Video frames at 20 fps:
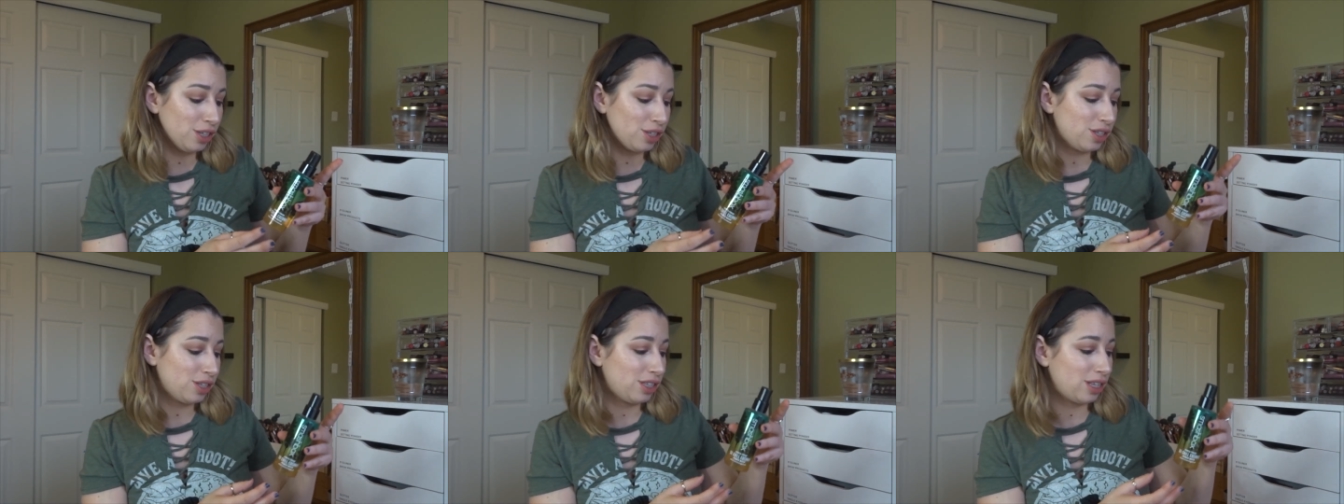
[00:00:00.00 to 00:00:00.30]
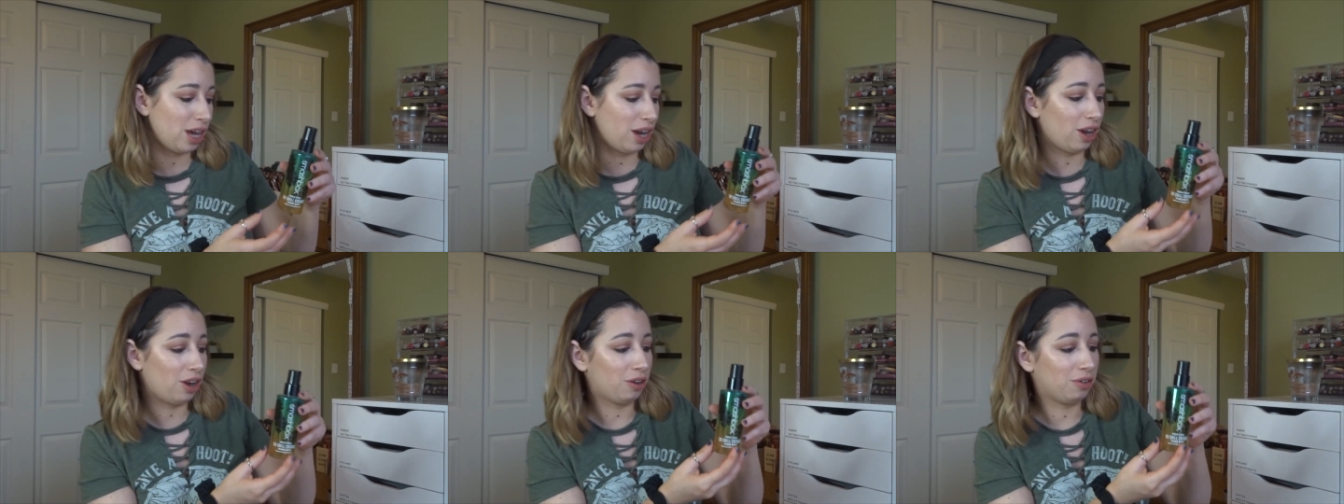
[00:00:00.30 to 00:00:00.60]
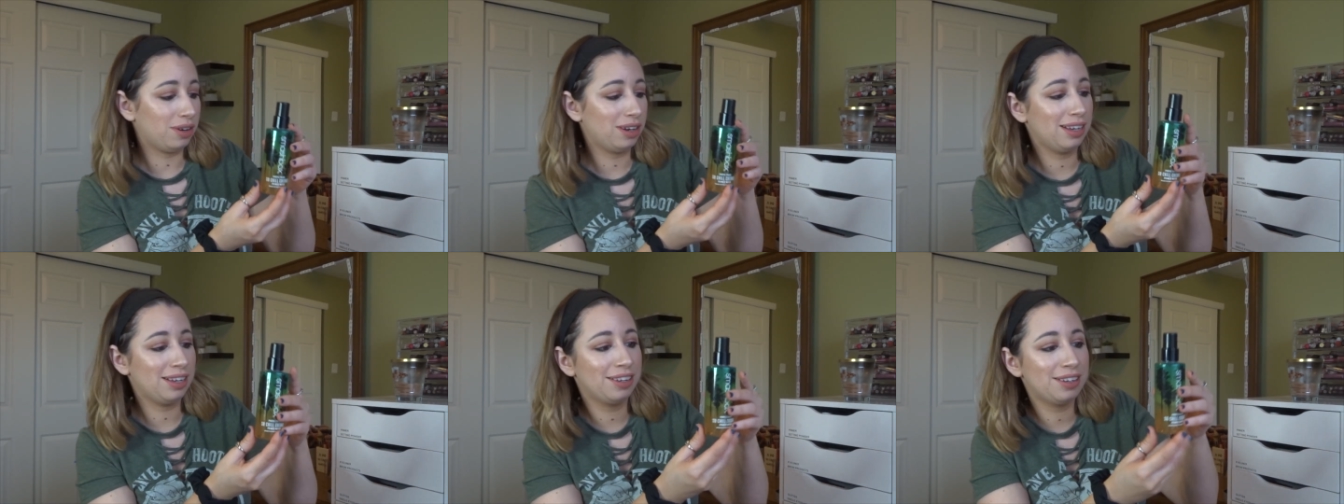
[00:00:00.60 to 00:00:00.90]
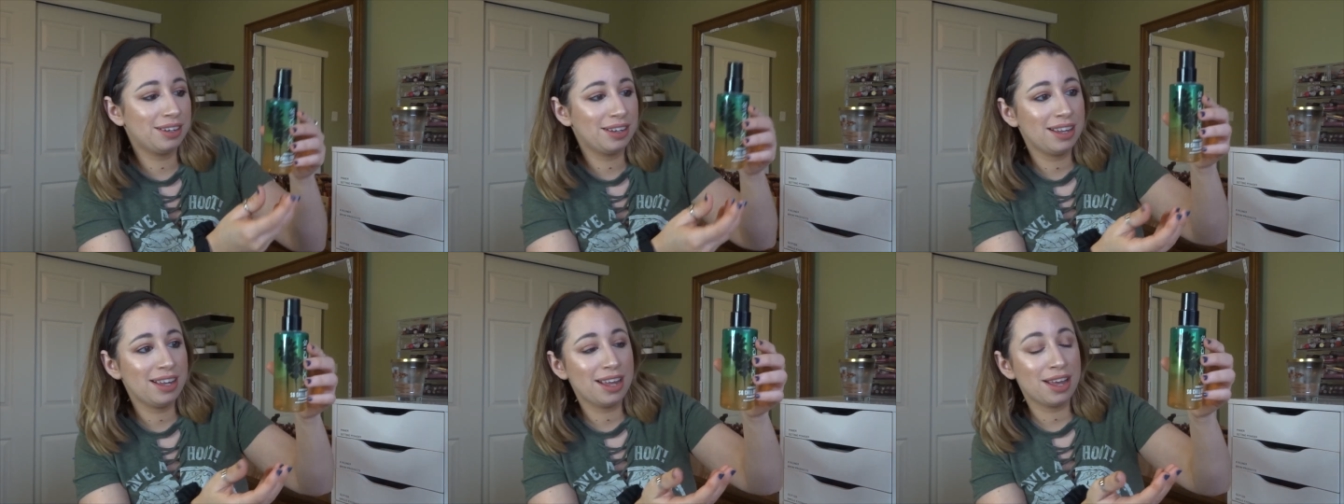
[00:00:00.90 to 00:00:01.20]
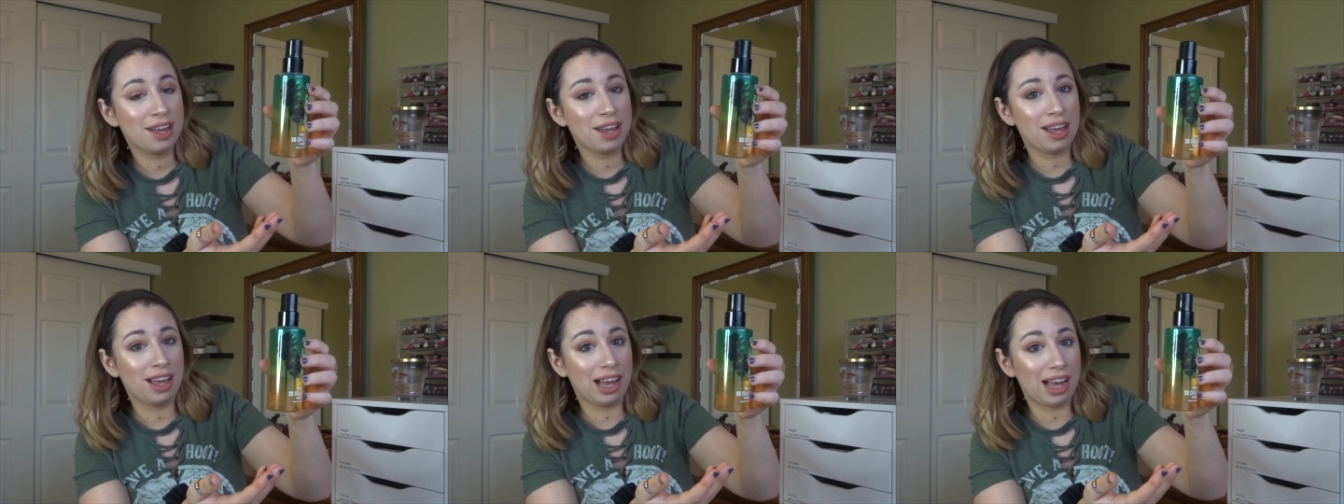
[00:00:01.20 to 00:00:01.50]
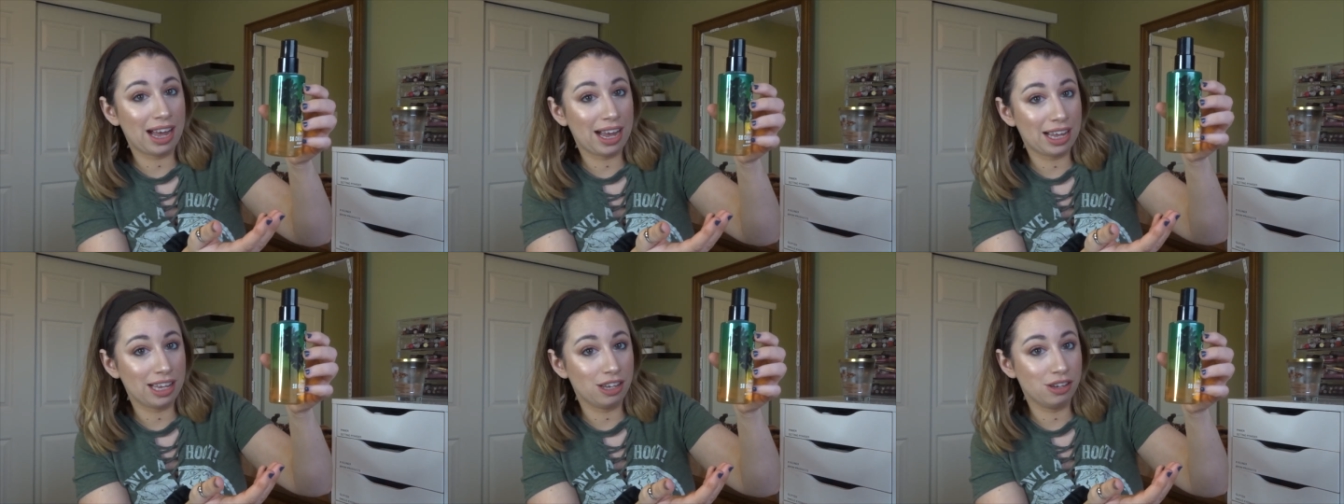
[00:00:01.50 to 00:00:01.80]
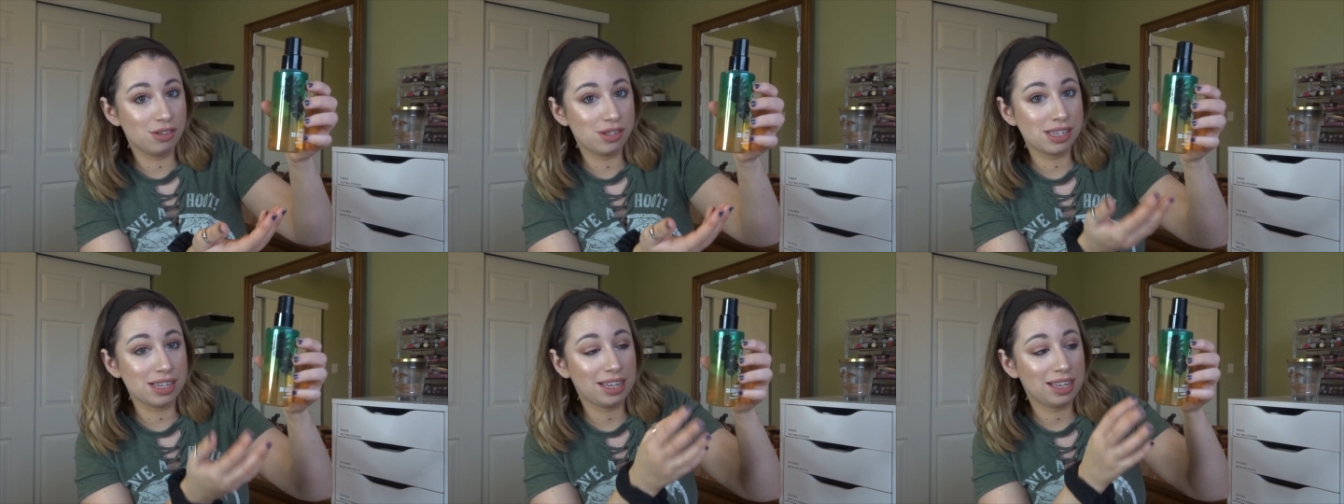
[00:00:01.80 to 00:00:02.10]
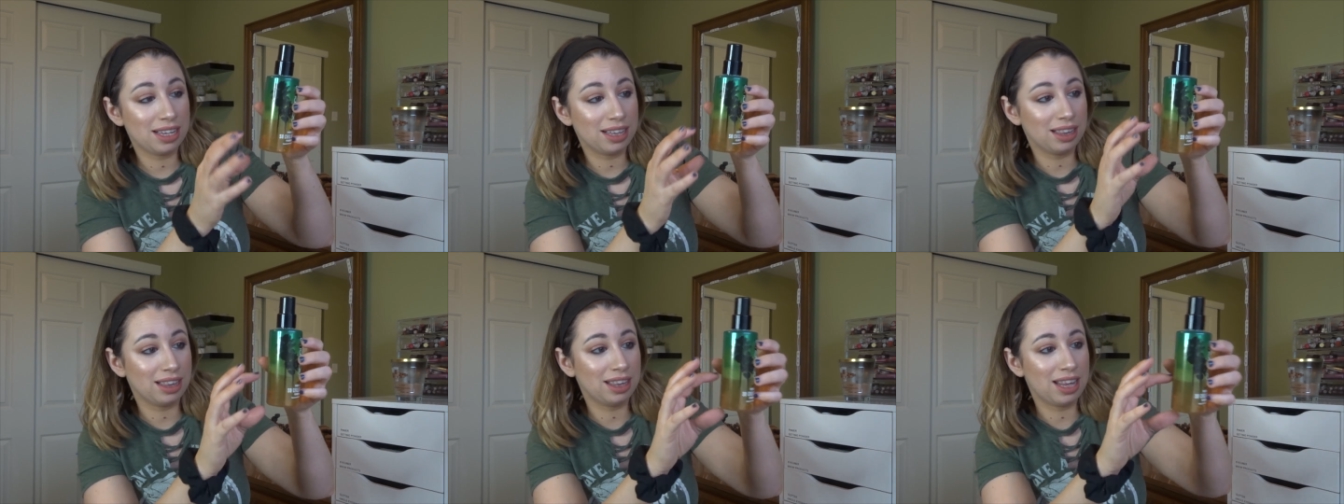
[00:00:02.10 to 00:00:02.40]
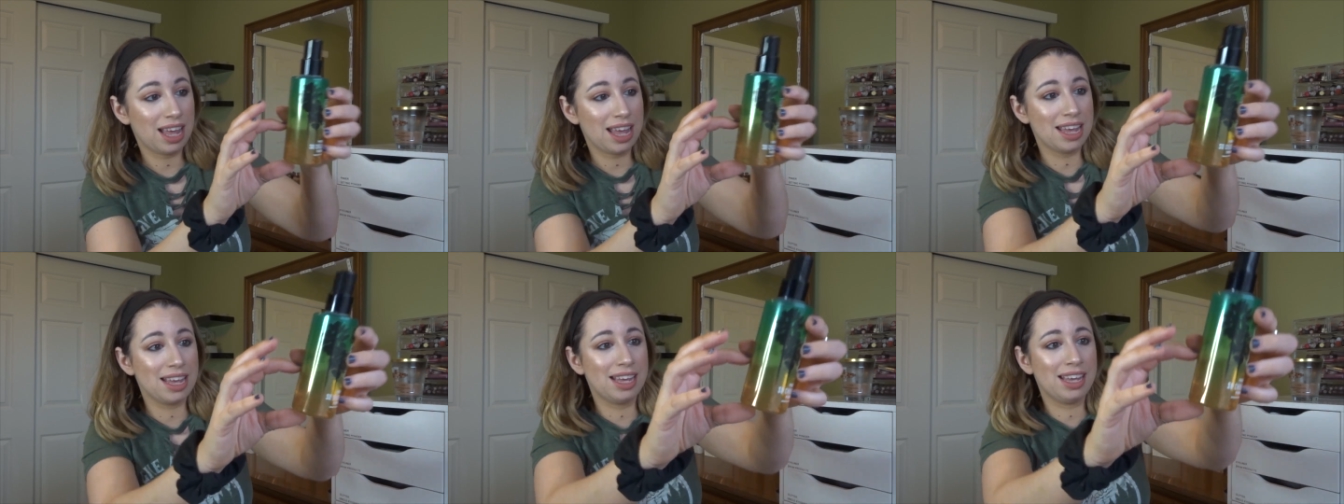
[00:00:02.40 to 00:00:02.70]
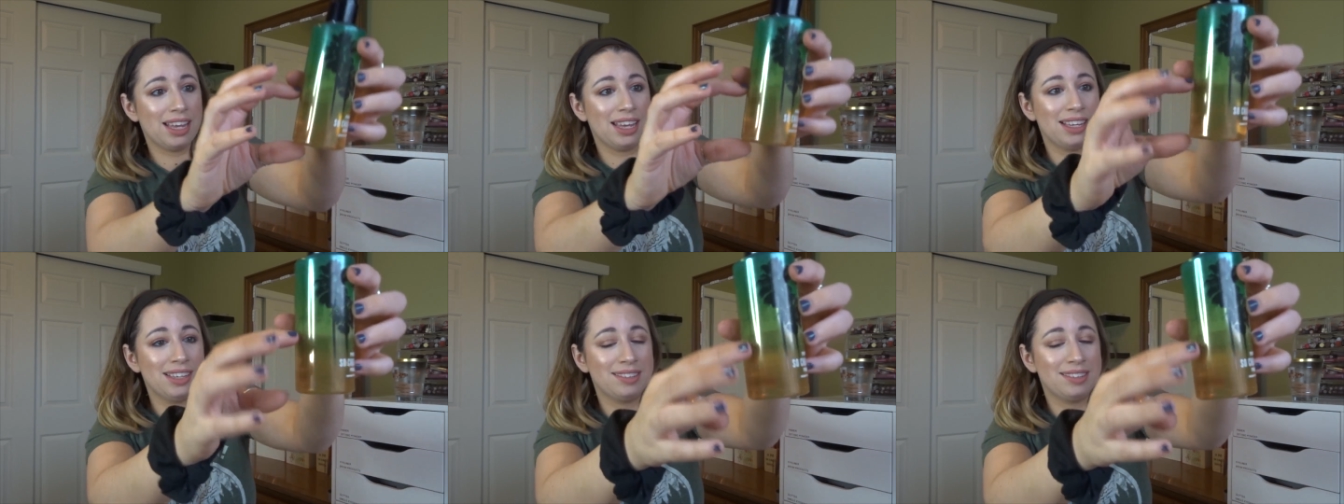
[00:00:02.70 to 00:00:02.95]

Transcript: So I use it like